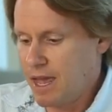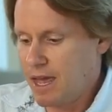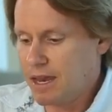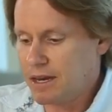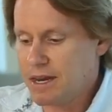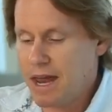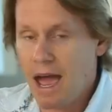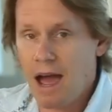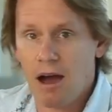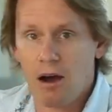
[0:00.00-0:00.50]

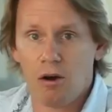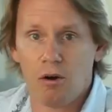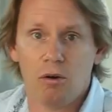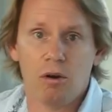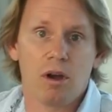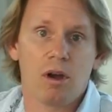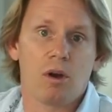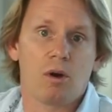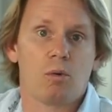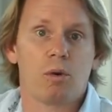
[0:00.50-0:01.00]
Now,
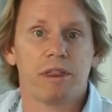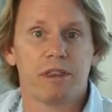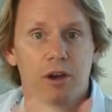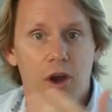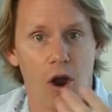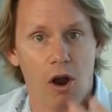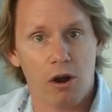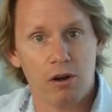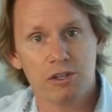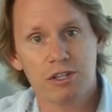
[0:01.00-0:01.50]
when the
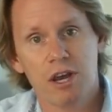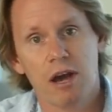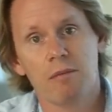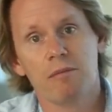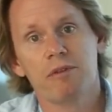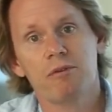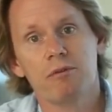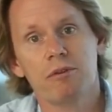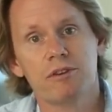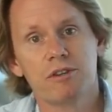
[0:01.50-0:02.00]
cars come
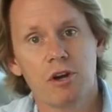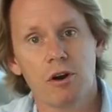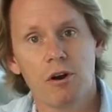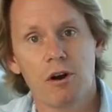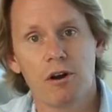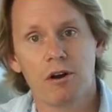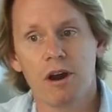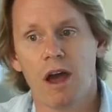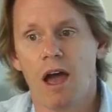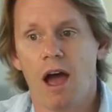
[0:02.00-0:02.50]
through the
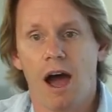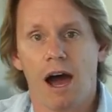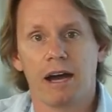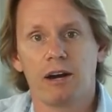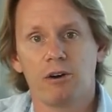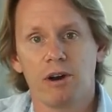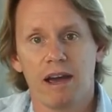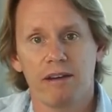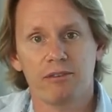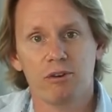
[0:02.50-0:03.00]
turn, I
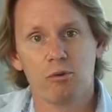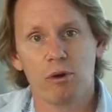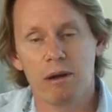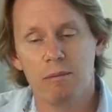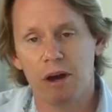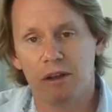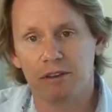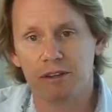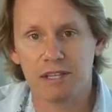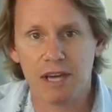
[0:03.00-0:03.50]
don't have to worry
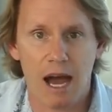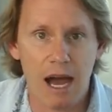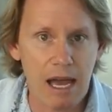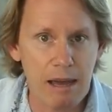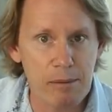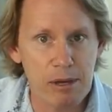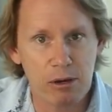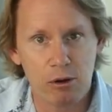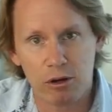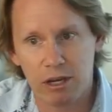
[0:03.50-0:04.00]
about the
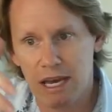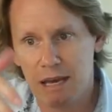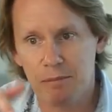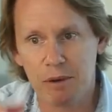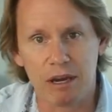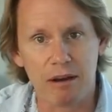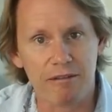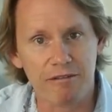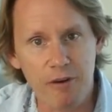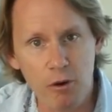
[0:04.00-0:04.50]
timing or
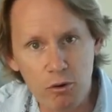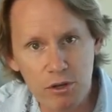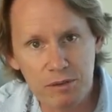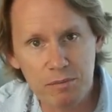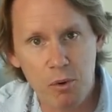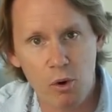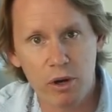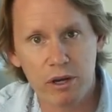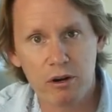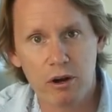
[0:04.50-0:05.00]
keeping a focus
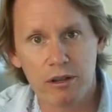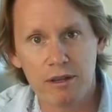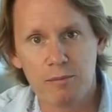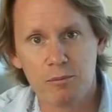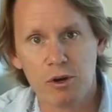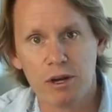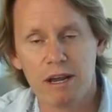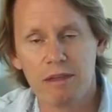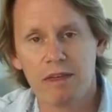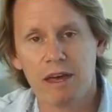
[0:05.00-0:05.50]
point on them
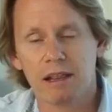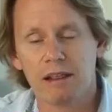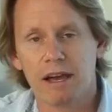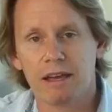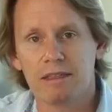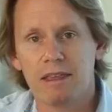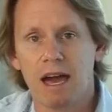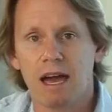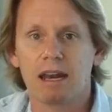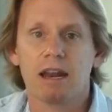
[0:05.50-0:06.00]
or anything
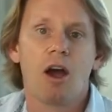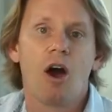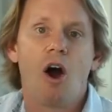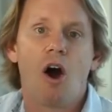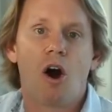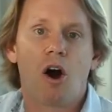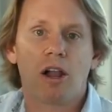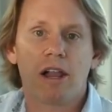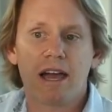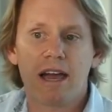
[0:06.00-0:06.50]
like that.
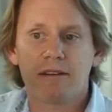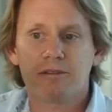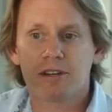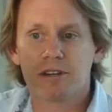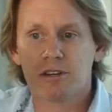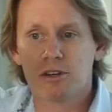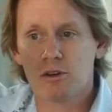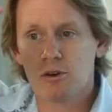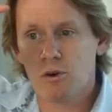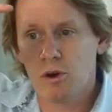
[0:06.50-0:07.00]
All I have to
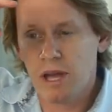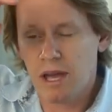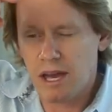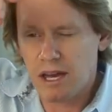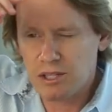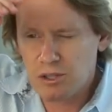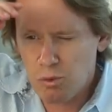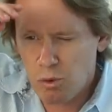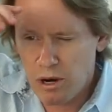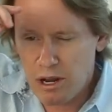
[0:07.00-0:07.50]
do
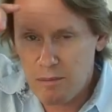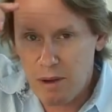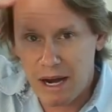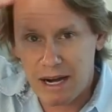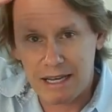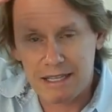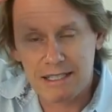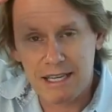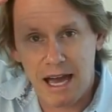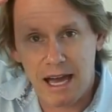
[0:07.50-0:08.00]
is worry about
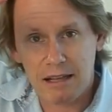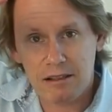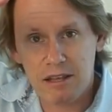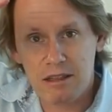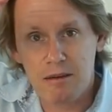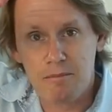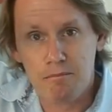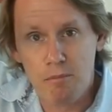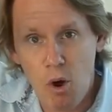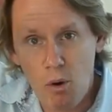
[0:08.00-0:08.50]
exactly
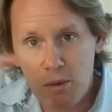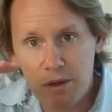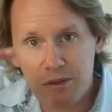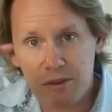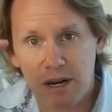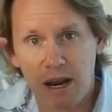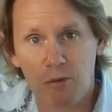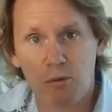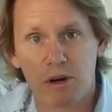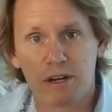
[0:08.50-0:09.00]
the moment
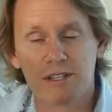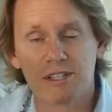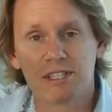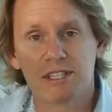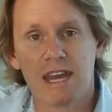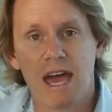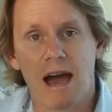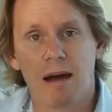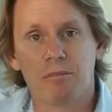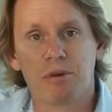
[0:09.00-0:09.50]
that I want to
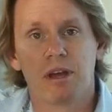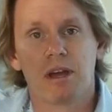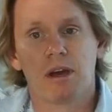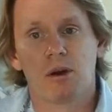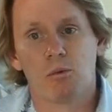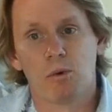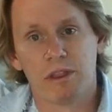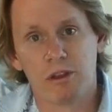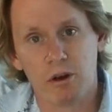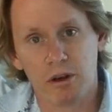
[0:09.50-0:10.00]
snap
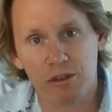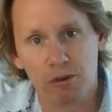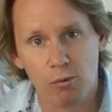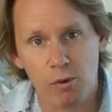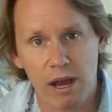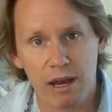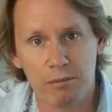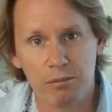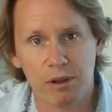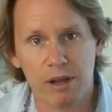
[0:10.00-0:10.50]
when they're at the
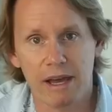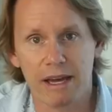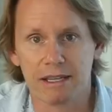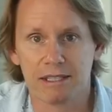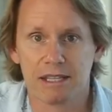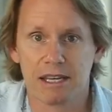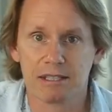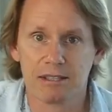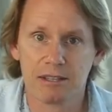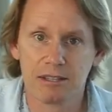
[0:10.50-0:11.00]
right
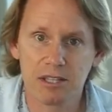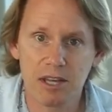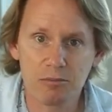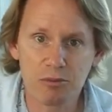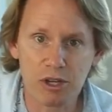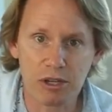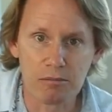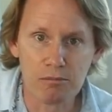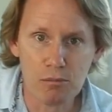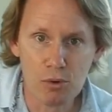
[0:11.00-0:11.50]
place. As the
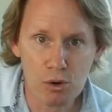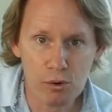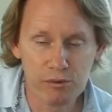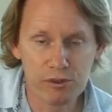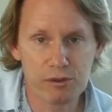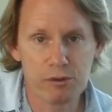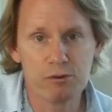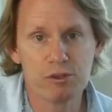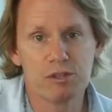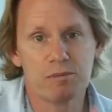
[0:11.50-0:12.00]
subject moves
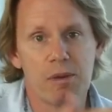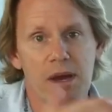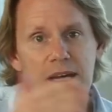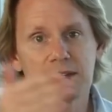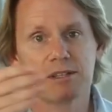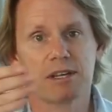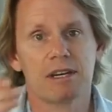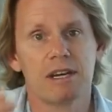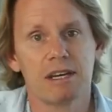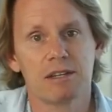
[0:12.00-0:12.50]
through
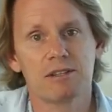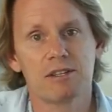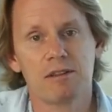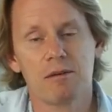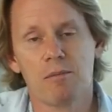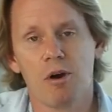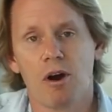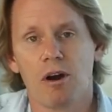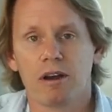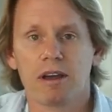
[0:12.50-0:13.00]
space and hits the
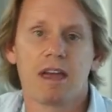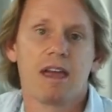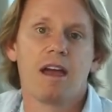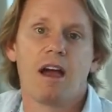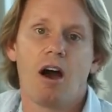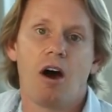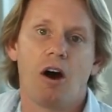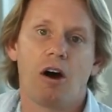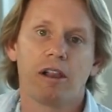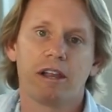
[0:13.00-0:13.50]
mark,
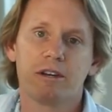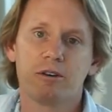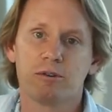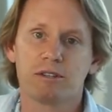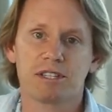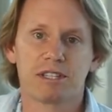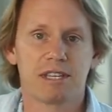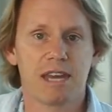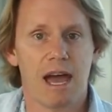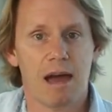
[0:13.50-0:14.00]
all I do
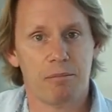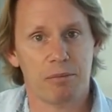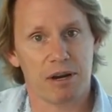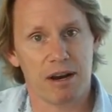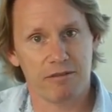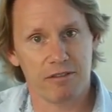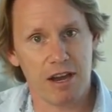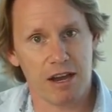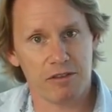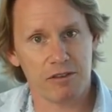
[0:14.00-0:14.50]
is snap and
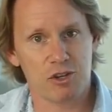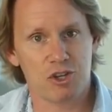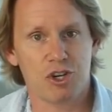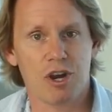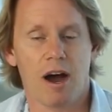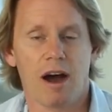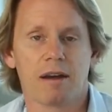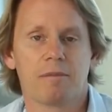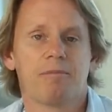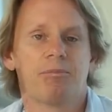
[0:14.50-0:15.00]
I've got the
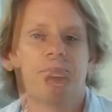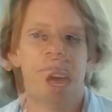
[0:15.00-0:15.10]
shot.